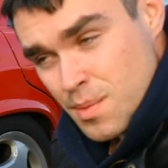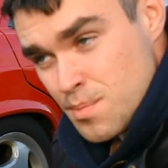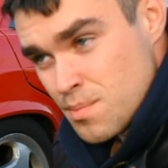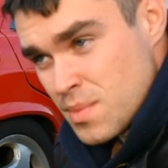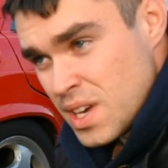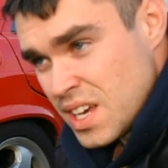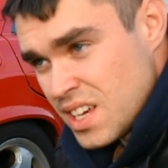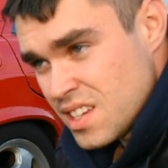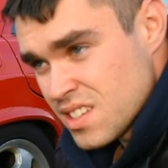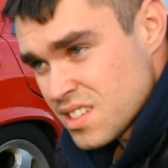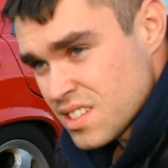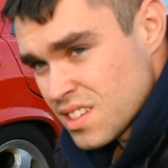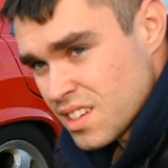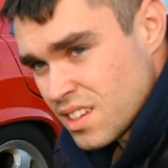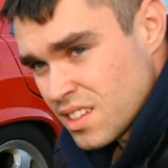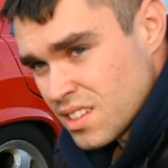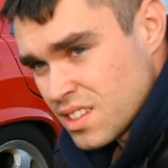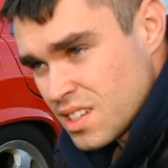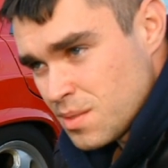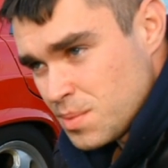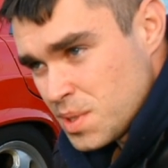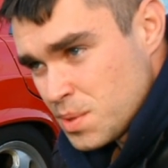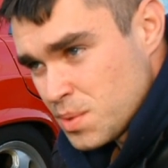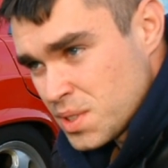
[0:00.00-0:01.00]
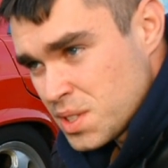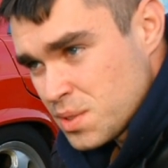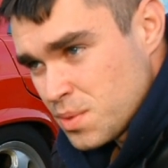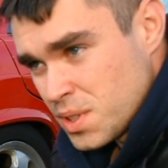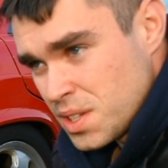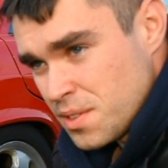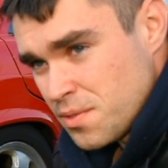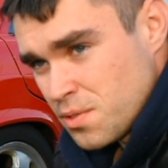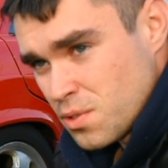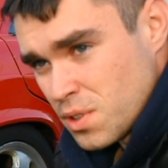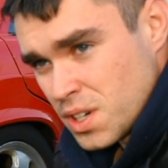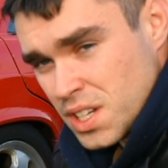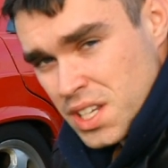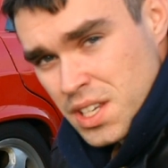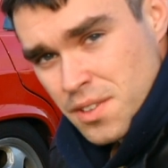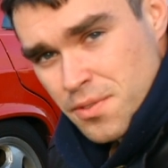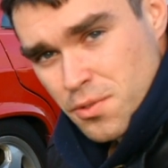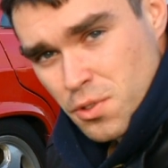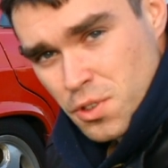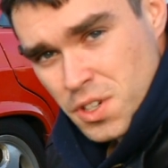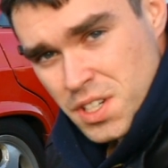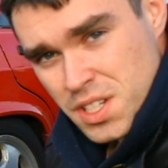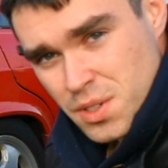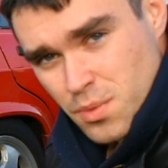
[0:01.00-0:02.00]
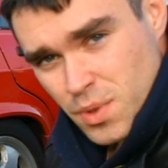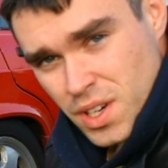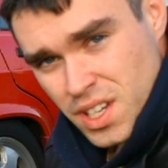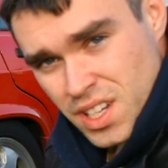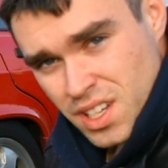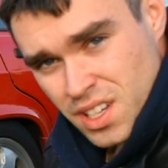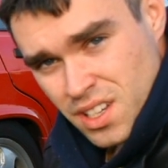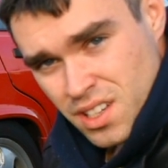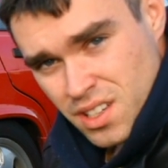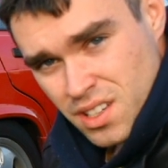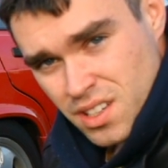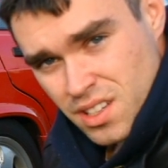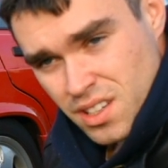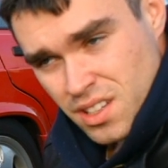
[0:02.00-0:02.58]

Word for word: amazing W124 E420